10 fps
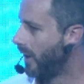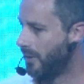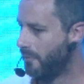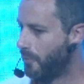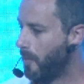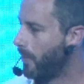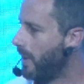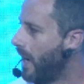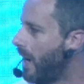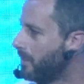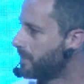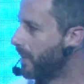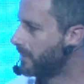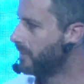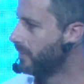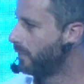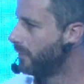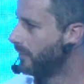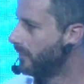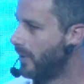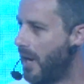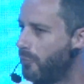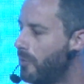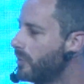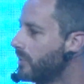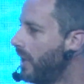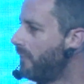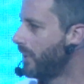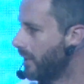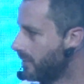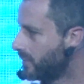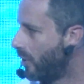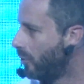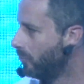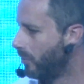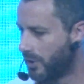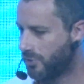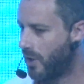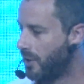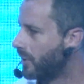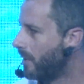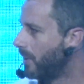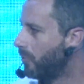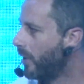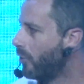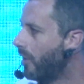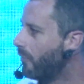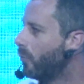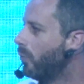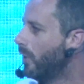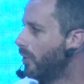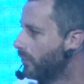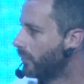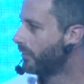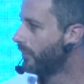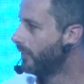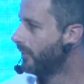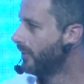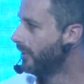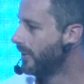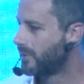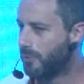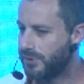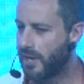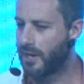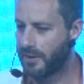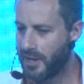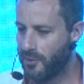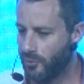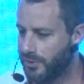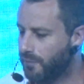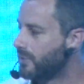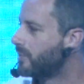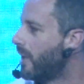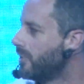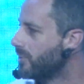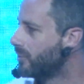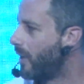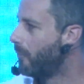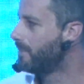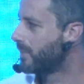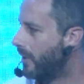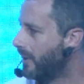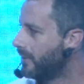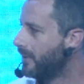And then from a PR perspective, everyone was loving it. So we're an Australian company. It went all over the world. And so we started getting all this visitation to our website